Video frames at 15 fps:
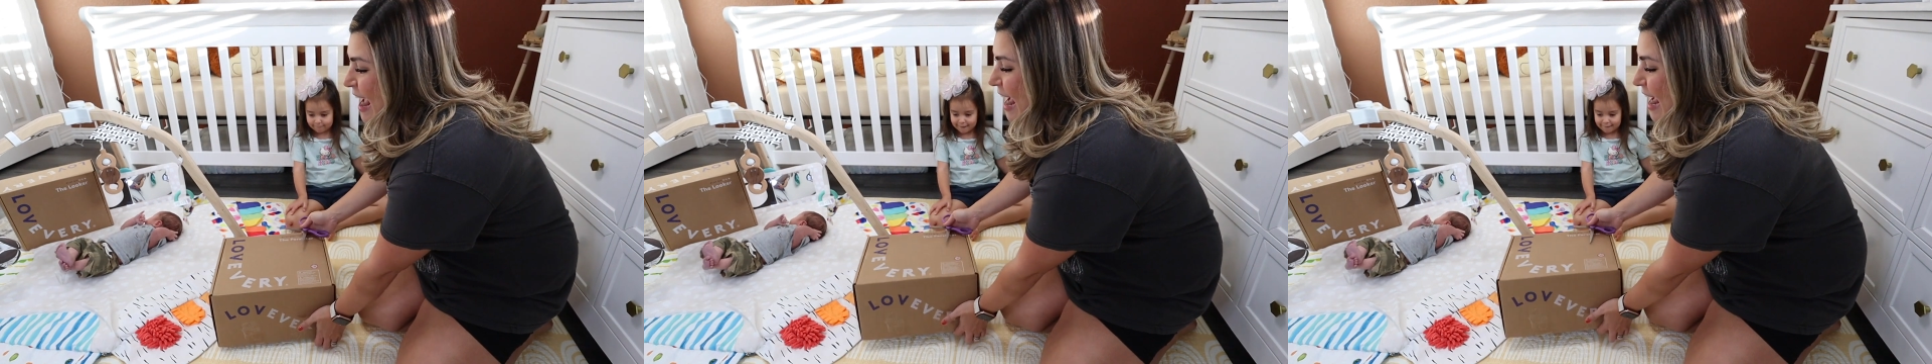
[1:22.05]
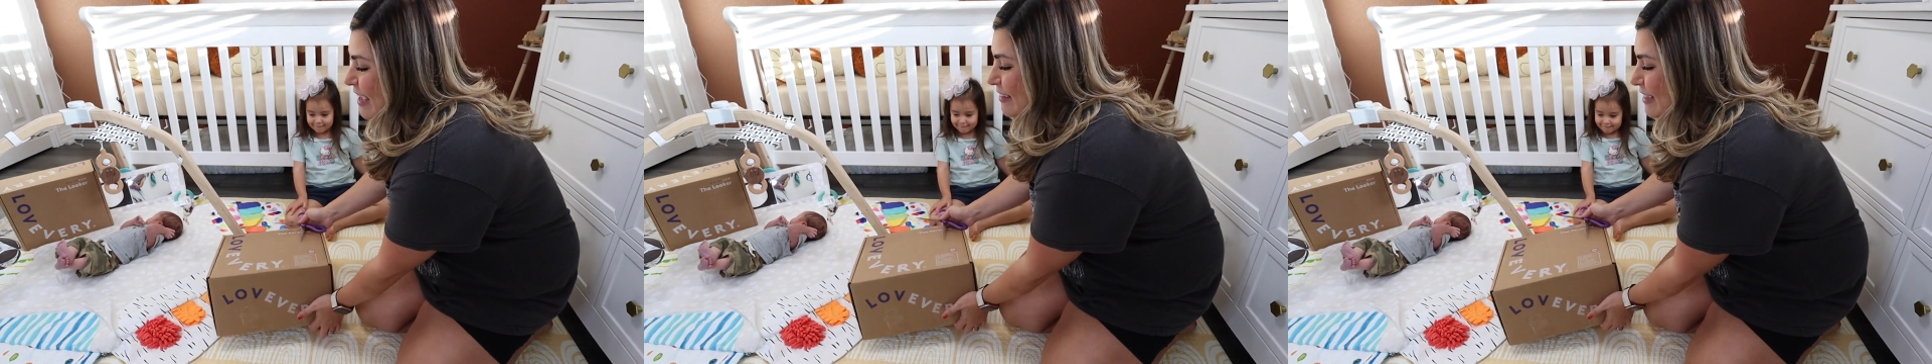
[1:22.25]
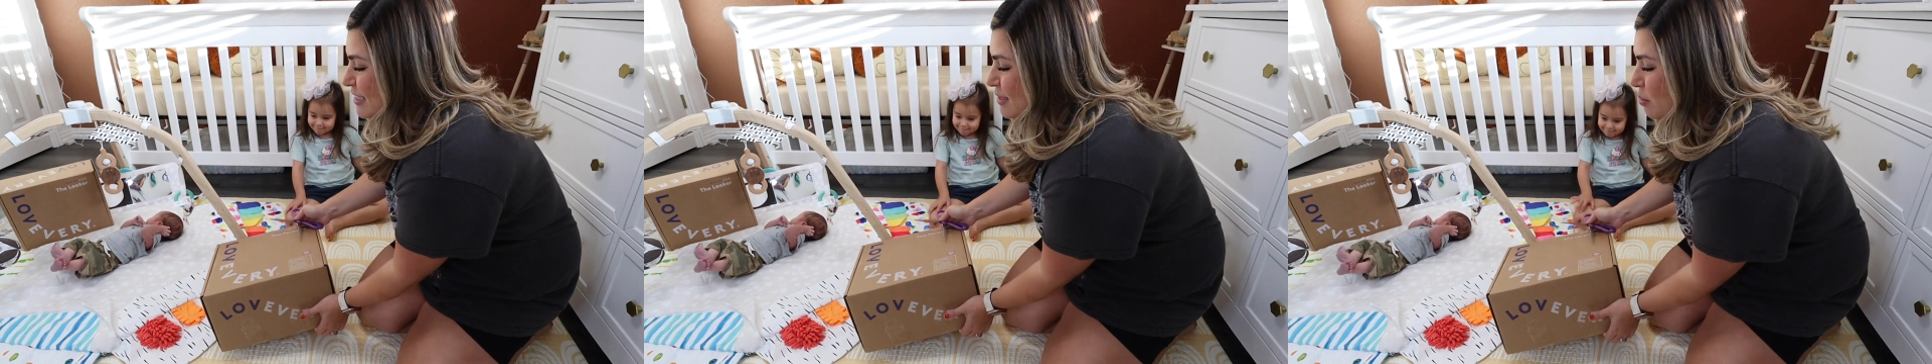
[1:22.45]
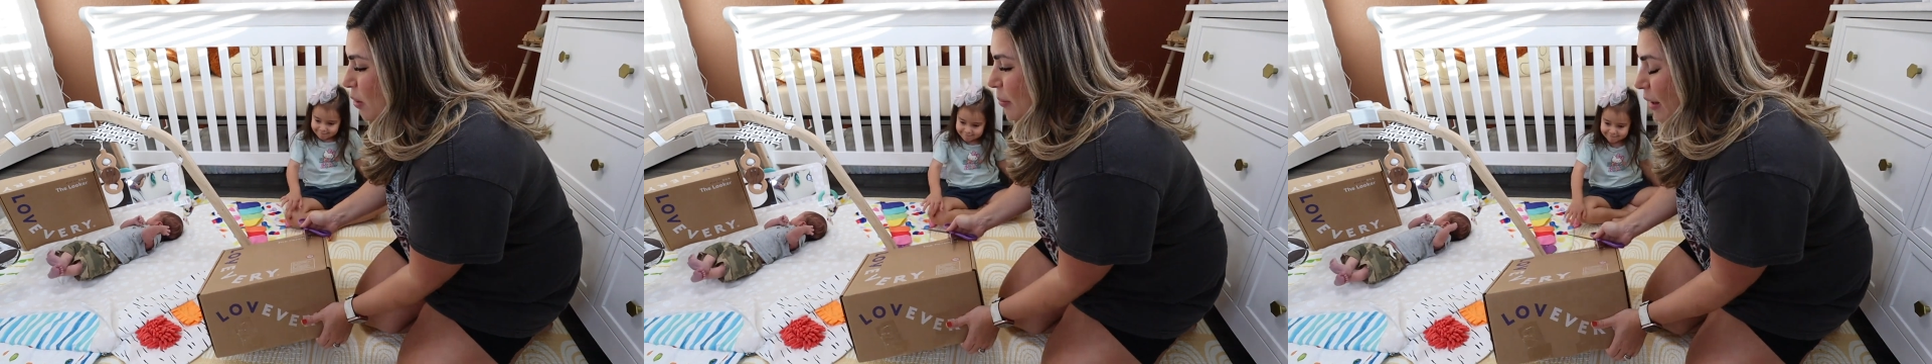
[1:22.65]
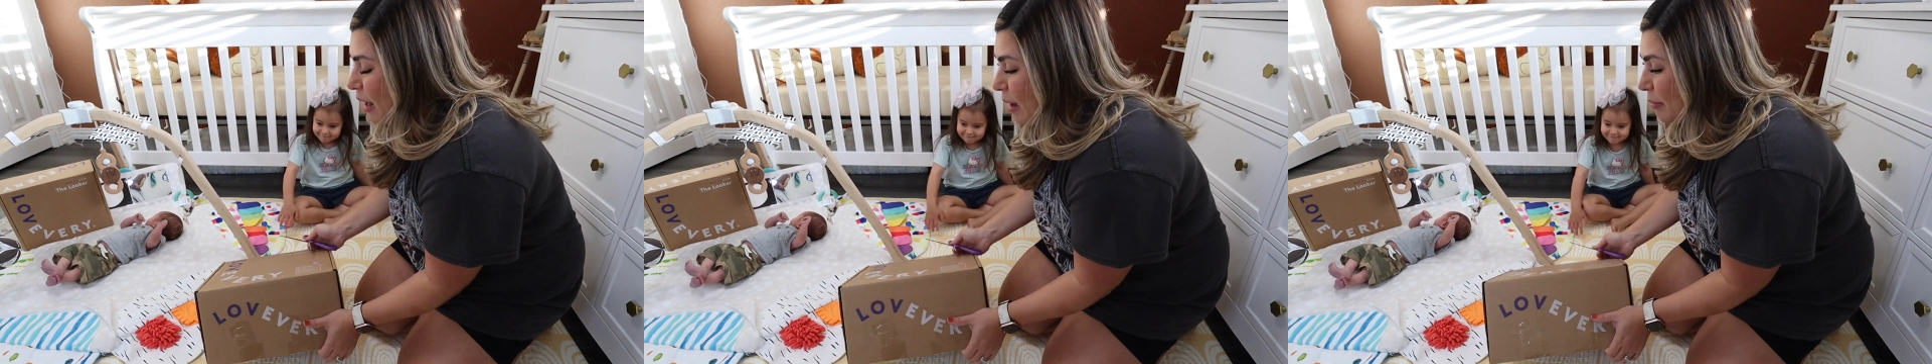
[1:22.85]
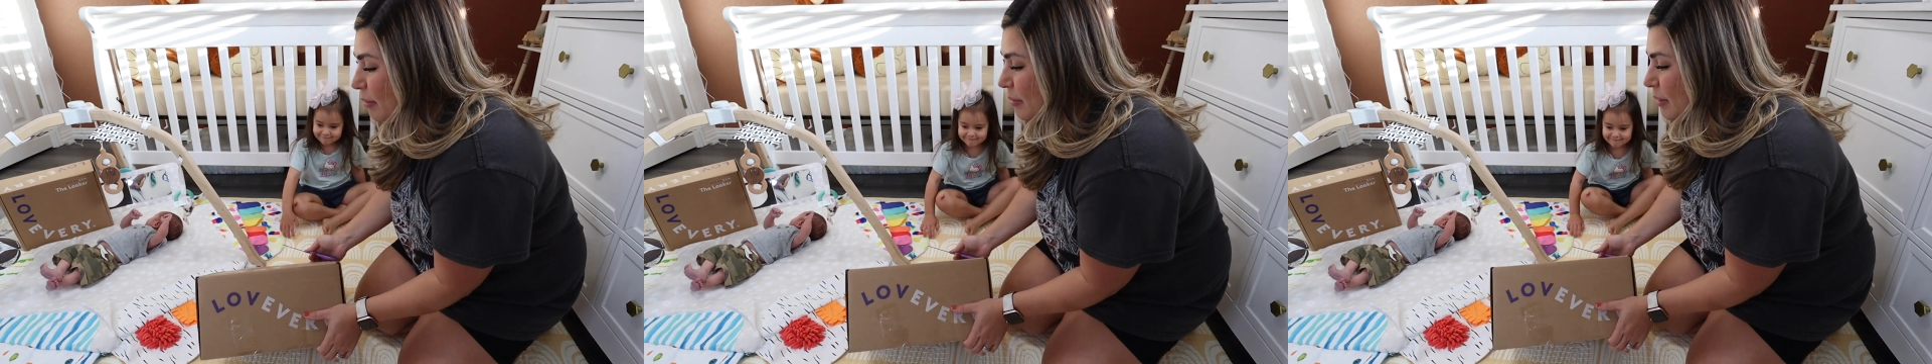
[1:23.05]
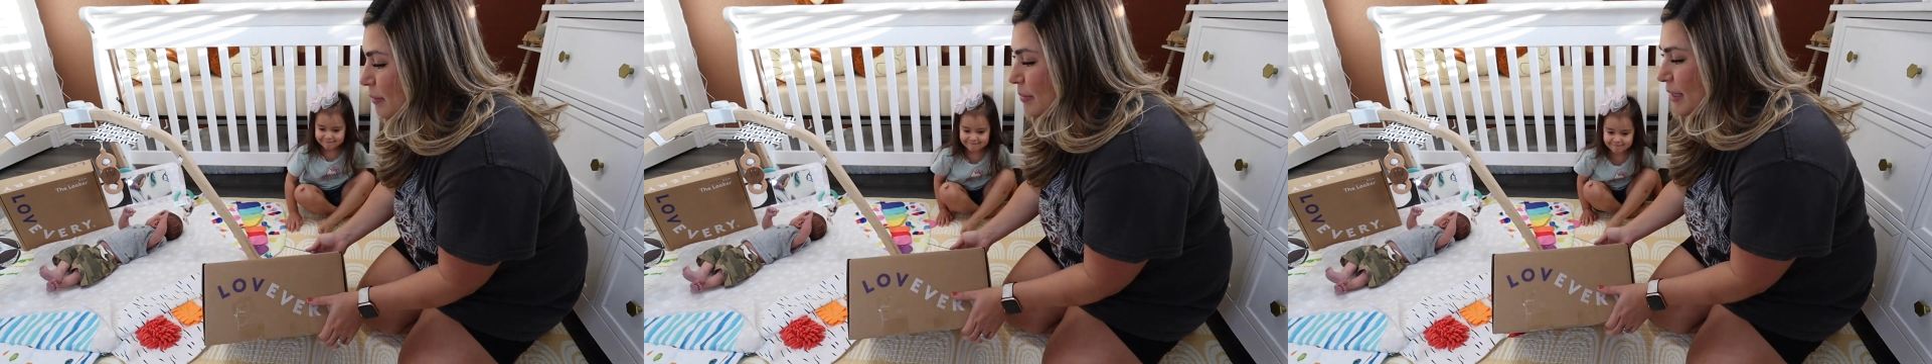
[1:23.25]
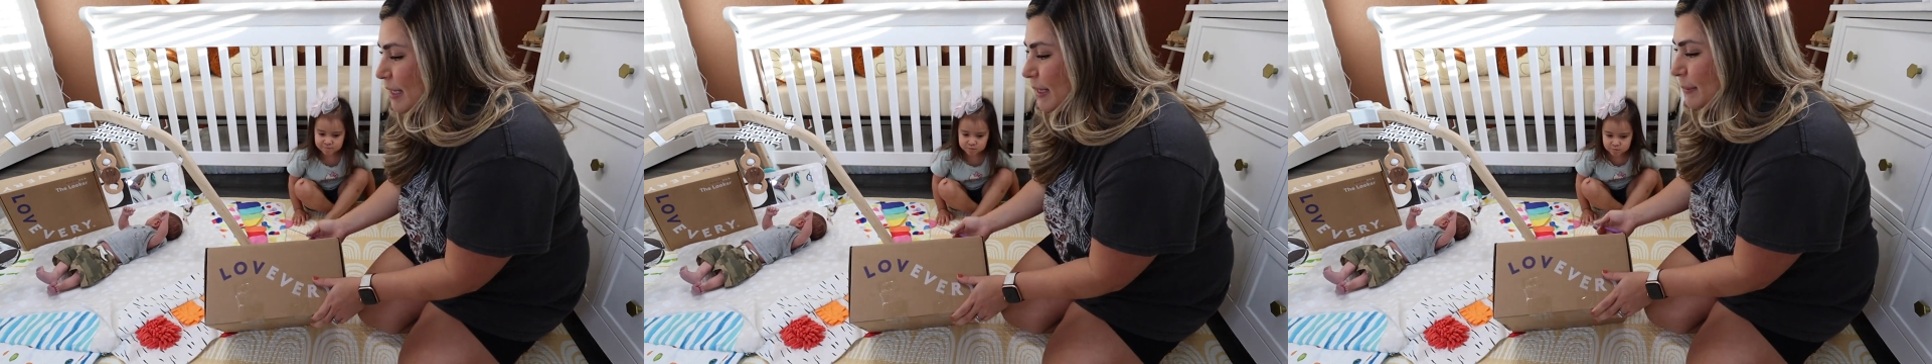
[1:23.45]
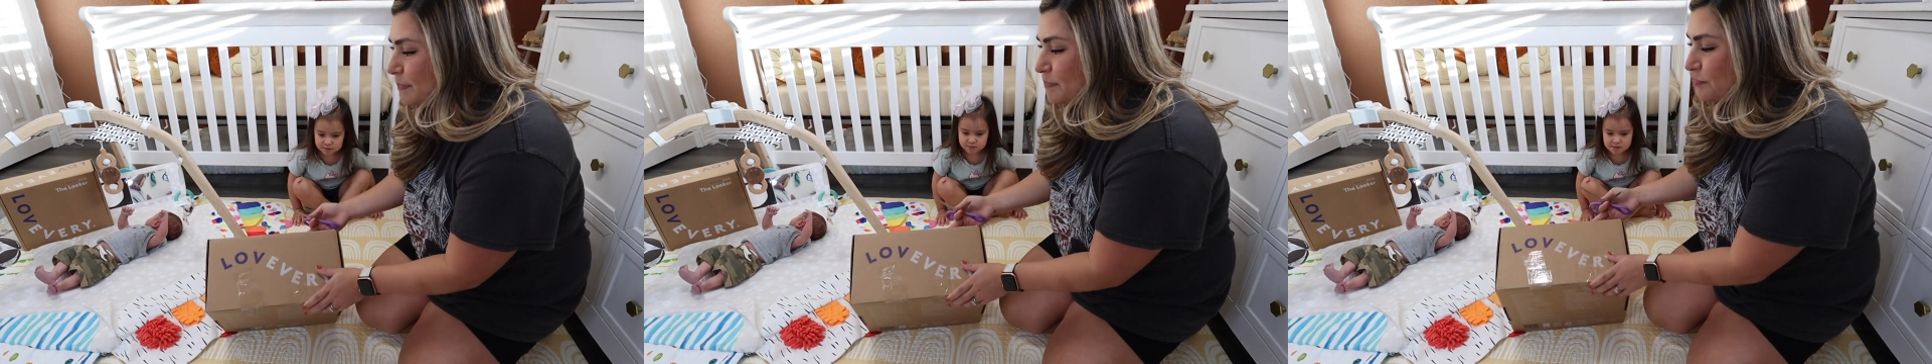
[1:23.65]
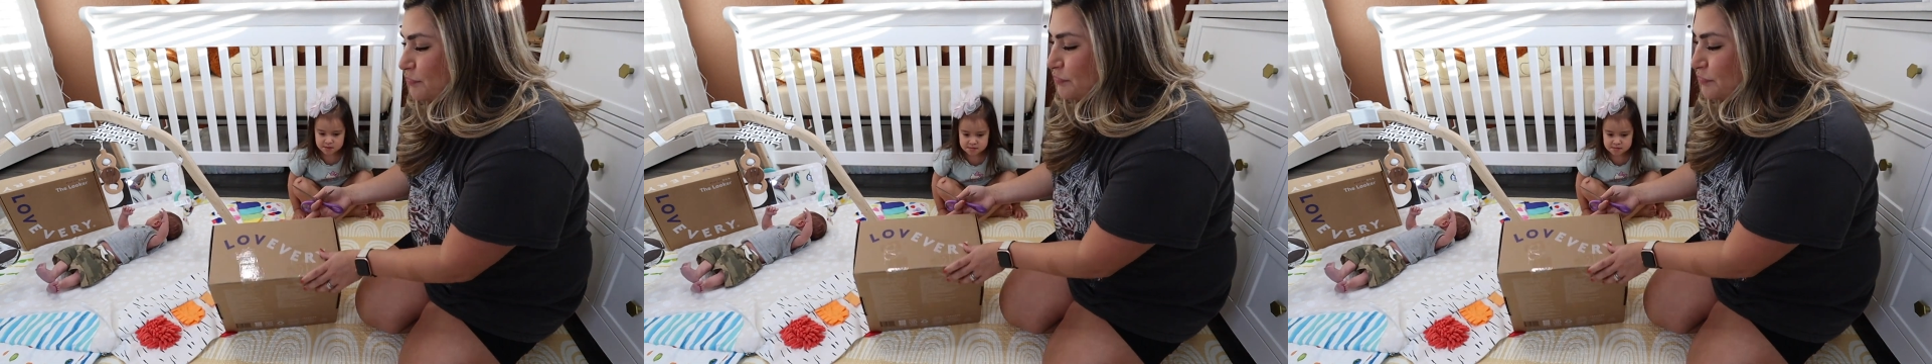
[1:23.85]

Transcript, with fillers: And this will probably be